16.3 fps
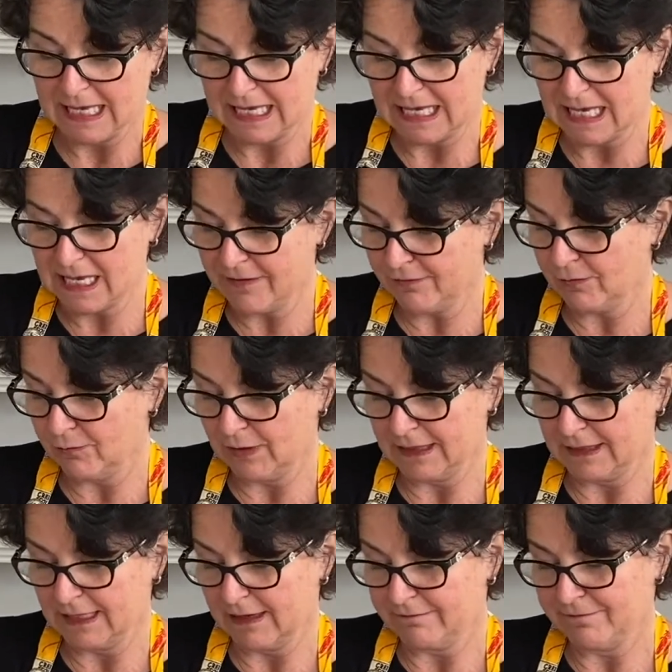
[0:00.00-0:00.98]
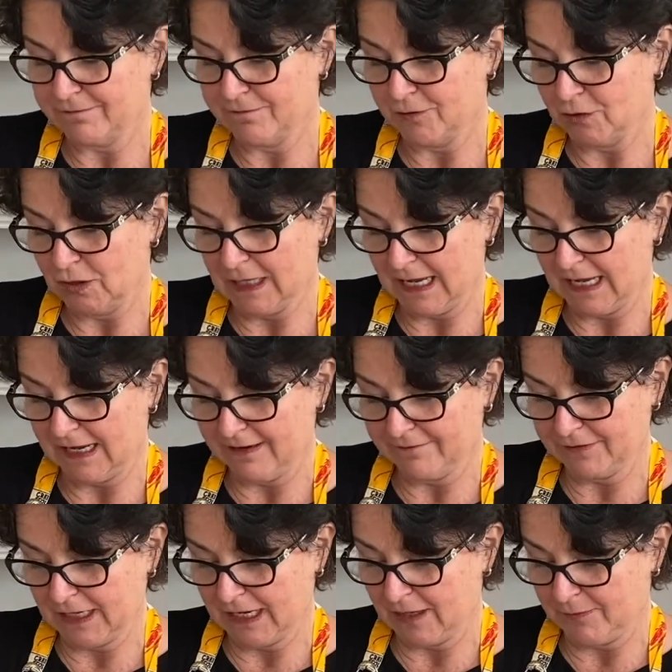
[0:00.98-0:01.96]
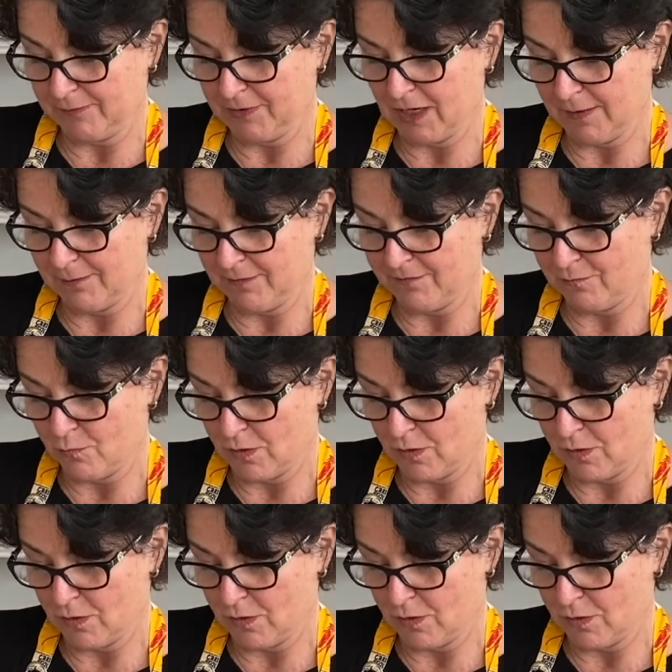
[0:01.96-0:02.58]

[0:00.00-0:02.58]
even with that full half cup, cup of